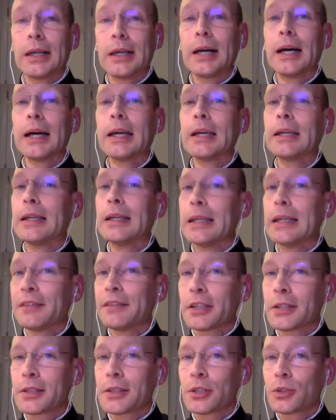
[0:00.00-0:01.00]
I
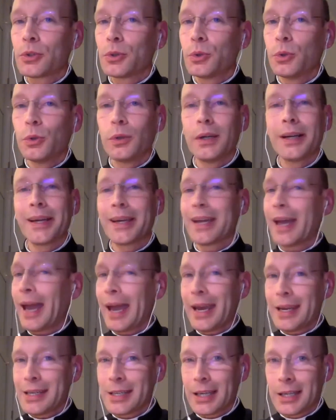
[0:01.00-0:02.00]
love it or I
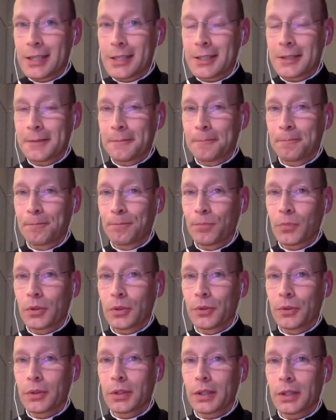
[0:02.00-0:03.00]
hate it.